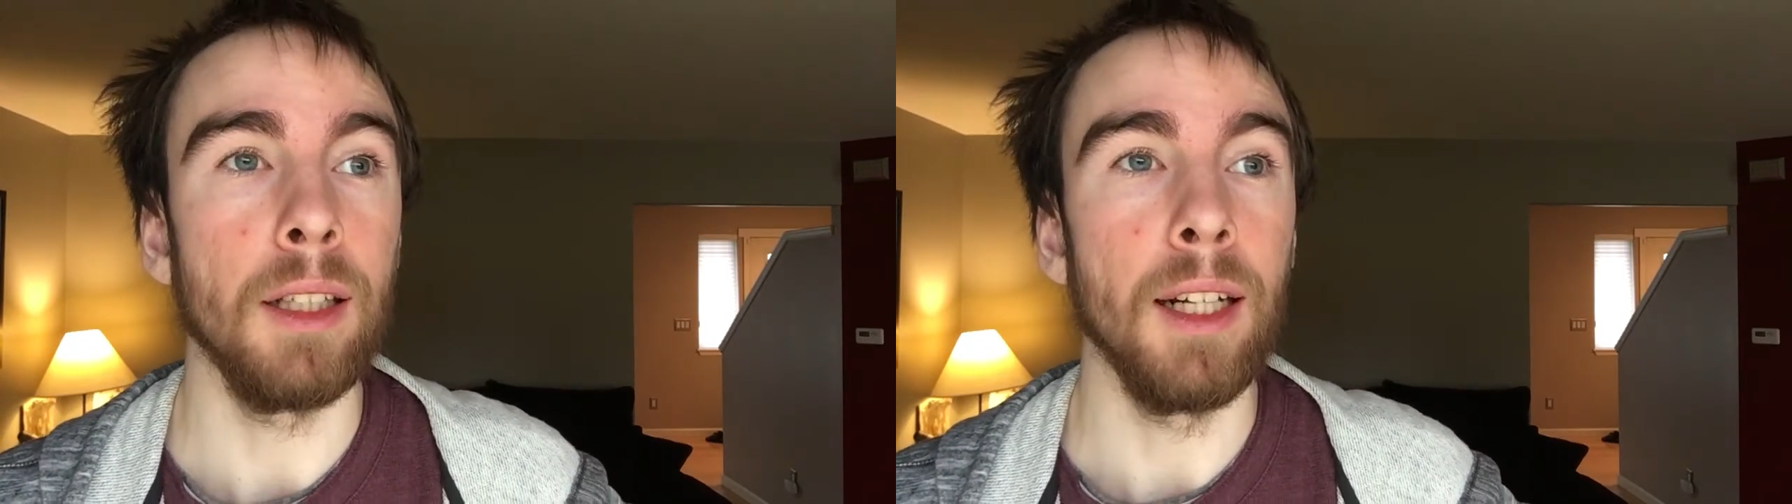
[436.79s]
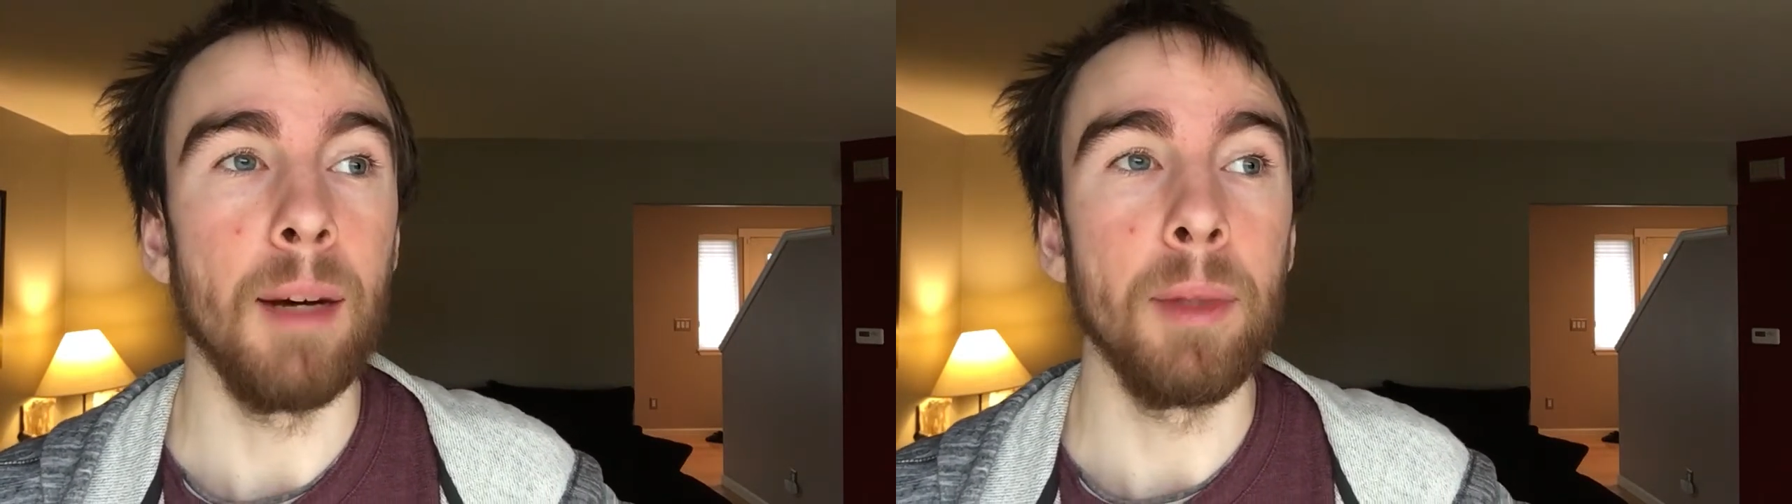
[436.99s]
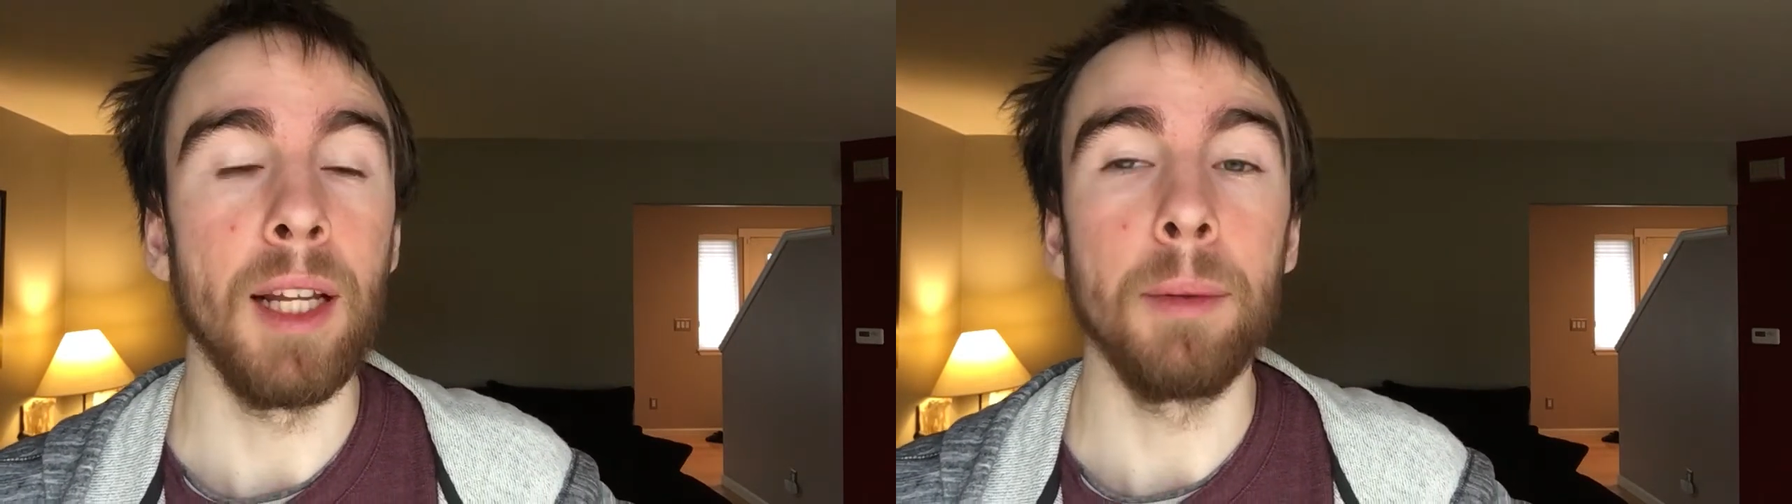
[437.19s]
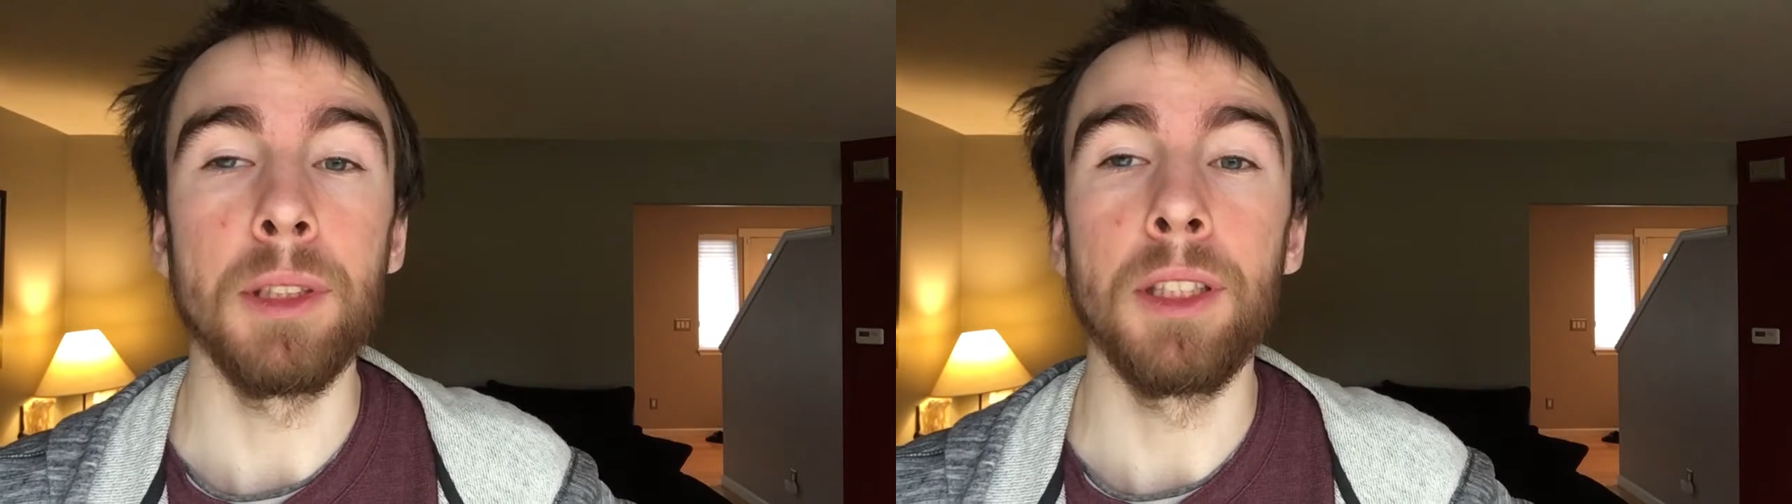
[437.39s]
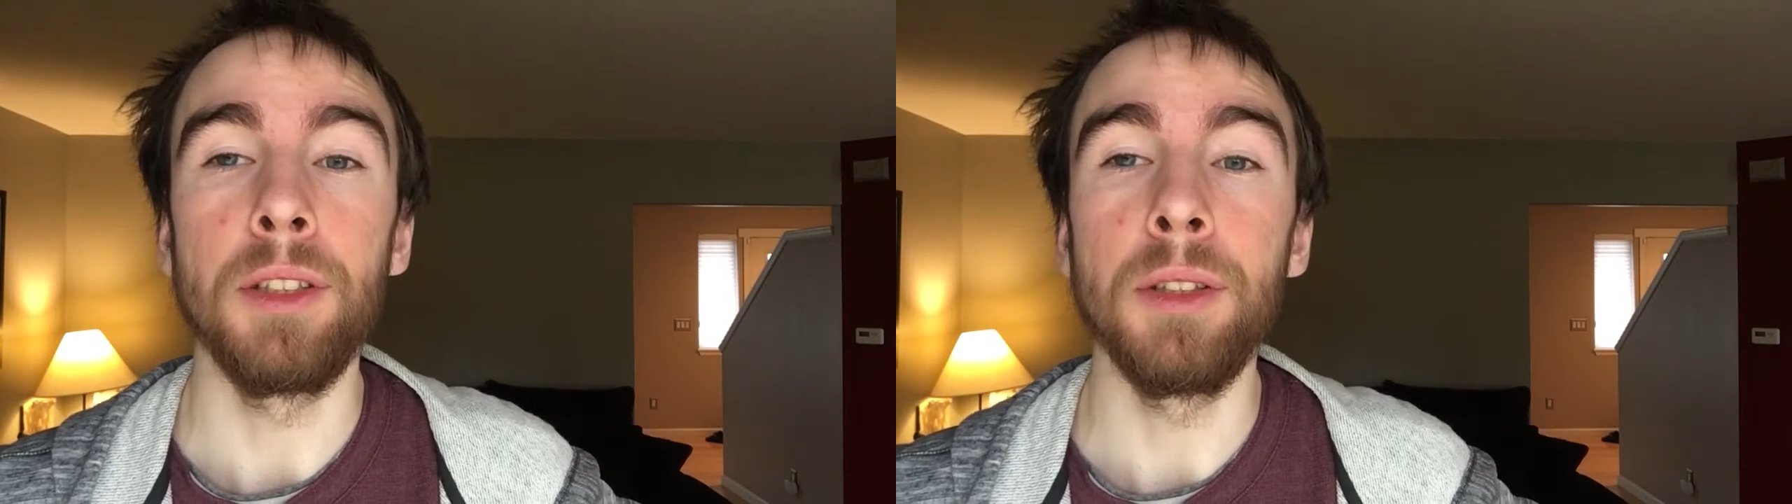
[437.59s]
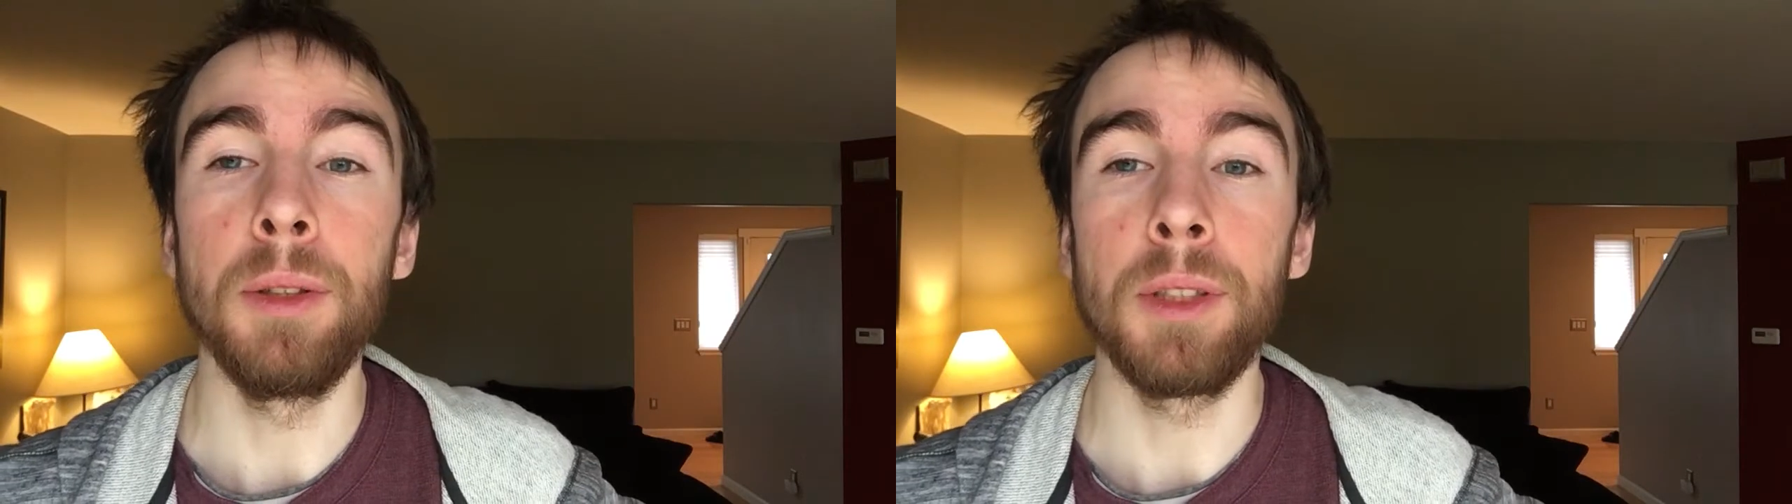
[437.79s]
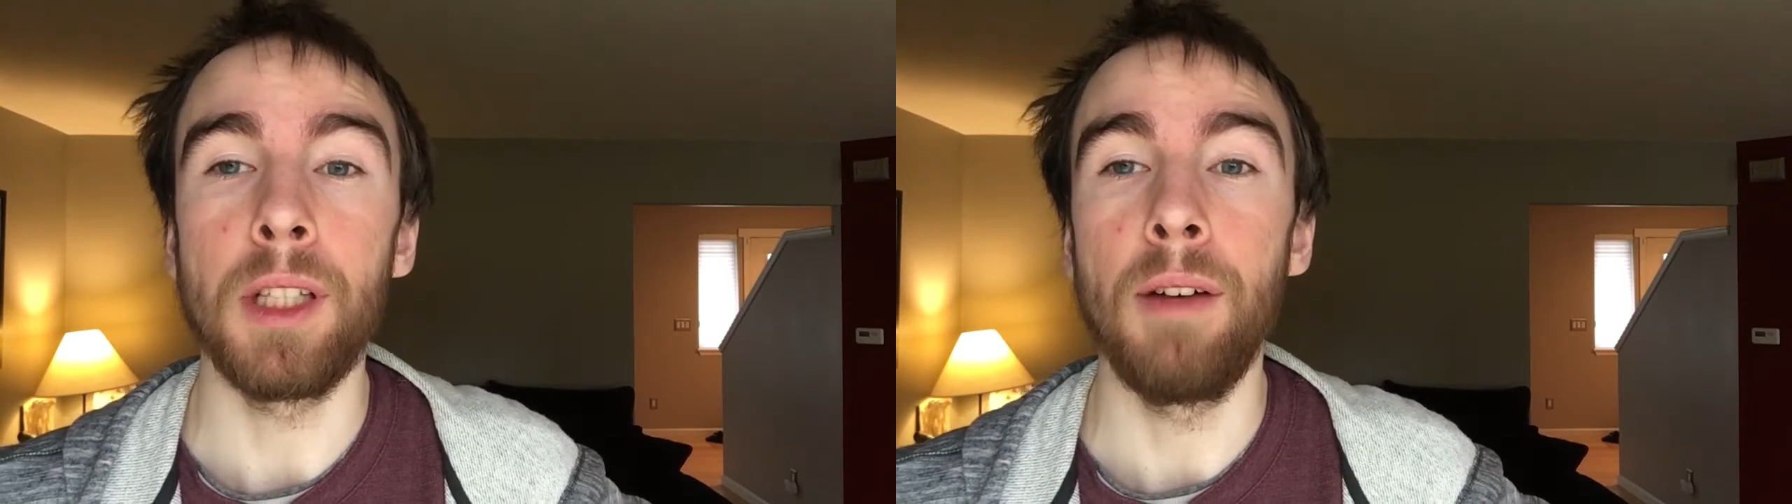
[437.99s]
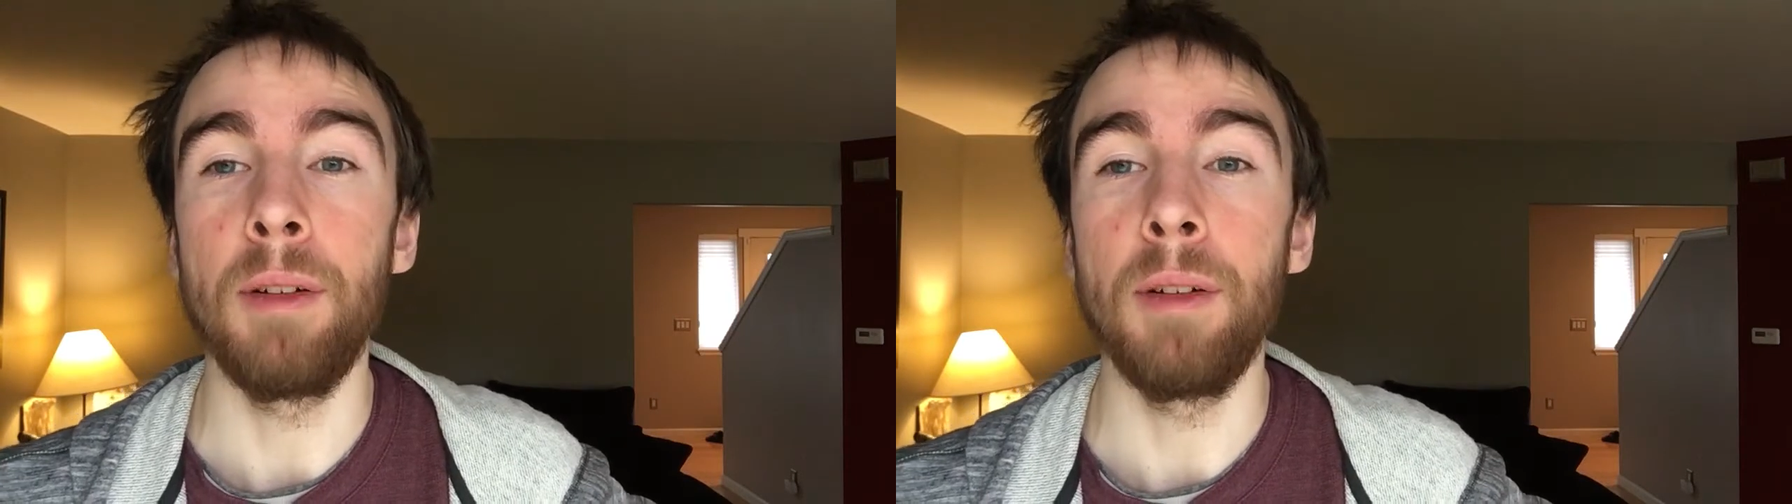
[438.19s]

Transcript: and I've been able to do stuff